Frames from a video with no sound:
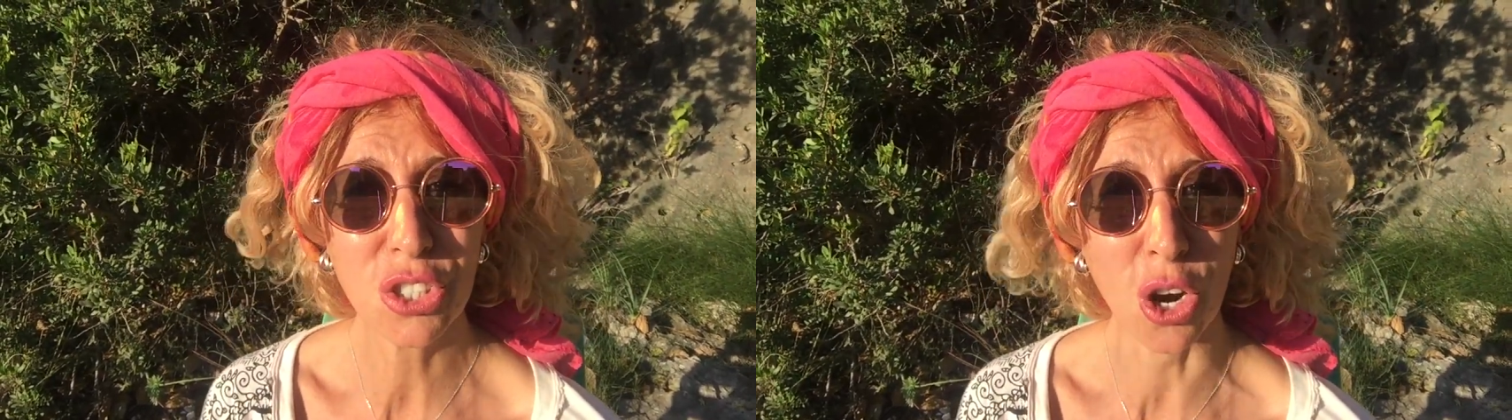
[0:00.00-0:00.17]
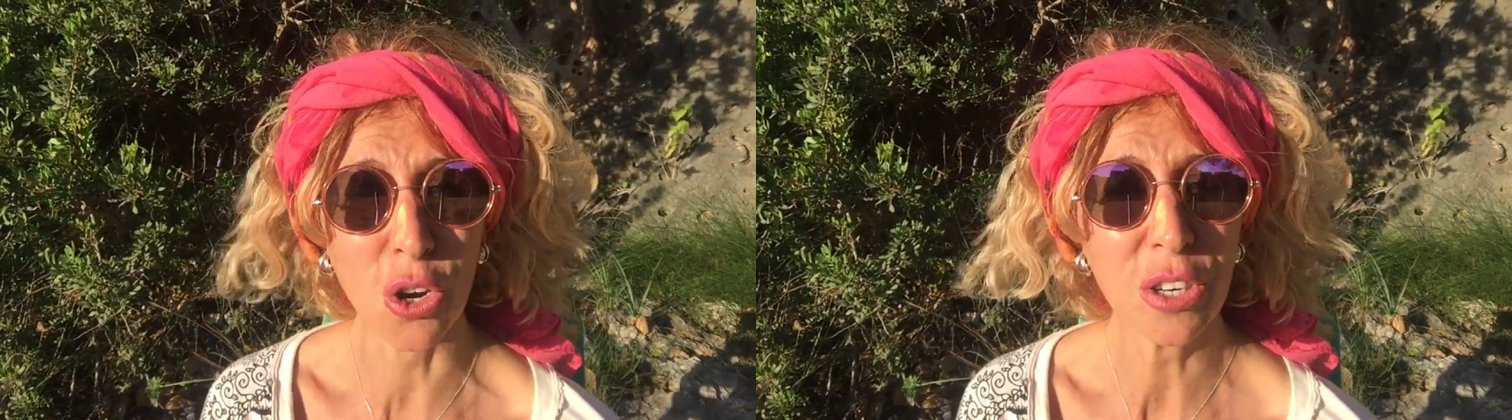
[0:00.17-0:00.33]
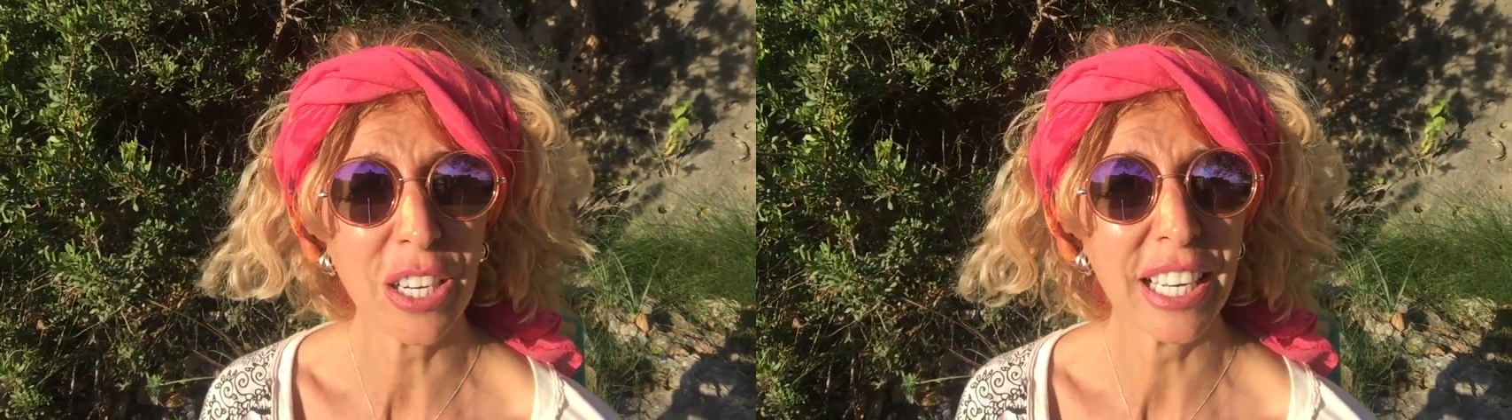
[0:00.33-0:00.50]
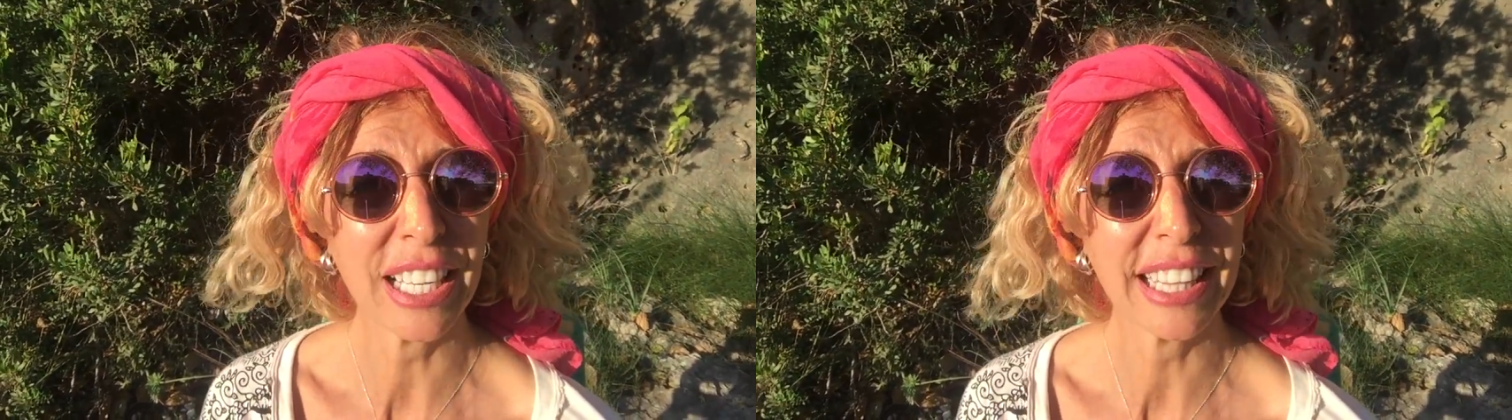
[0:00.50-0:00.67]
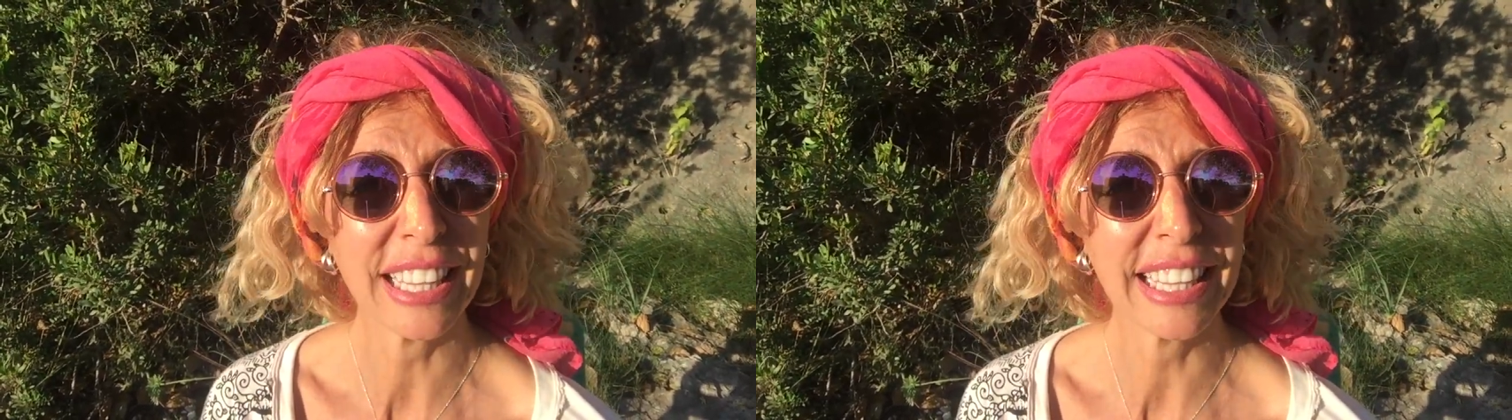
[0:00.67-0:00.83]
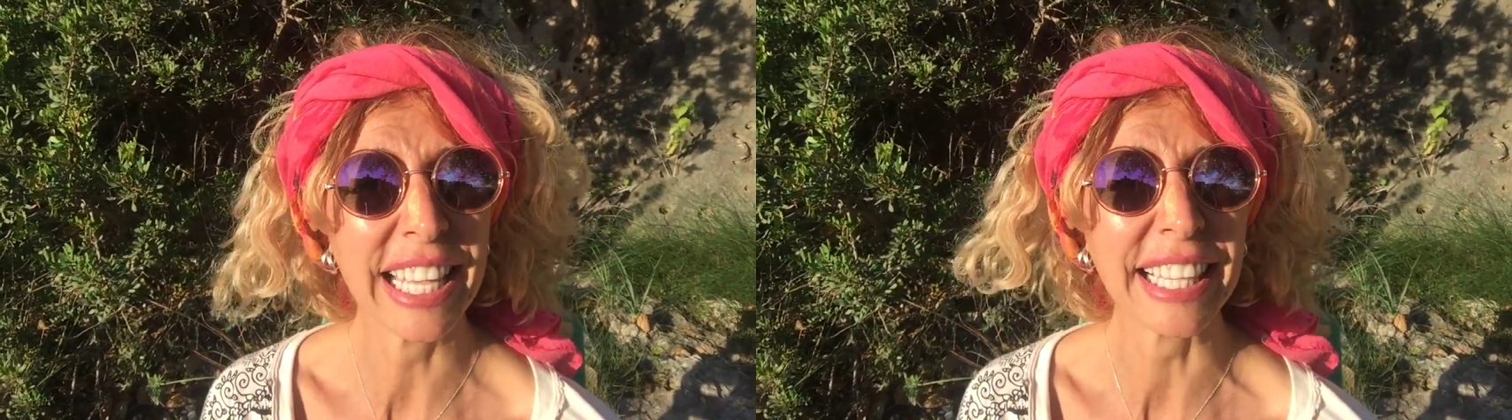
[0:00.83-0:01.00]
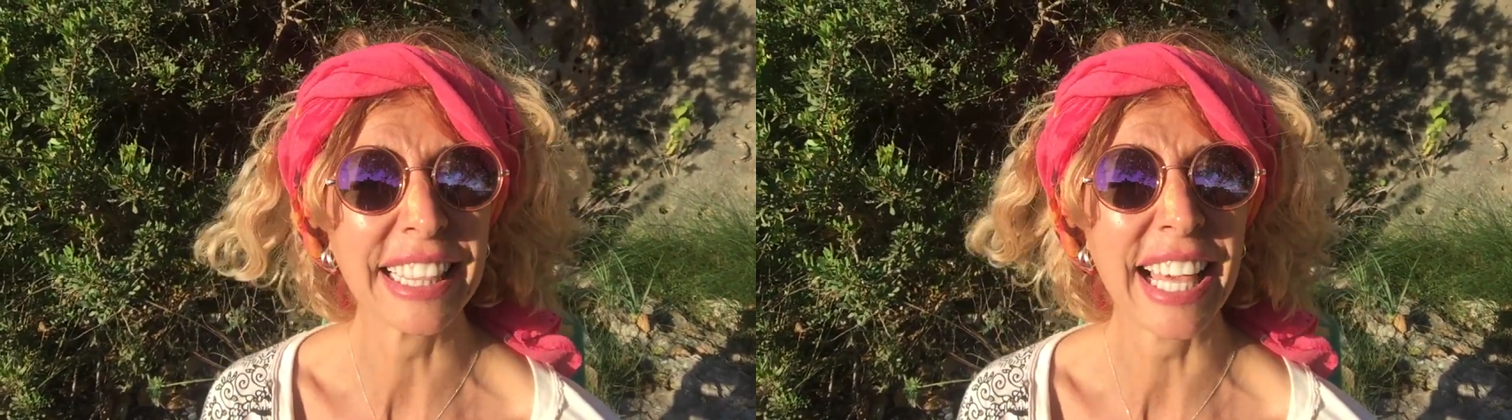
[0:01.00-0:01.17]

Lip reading: Don't let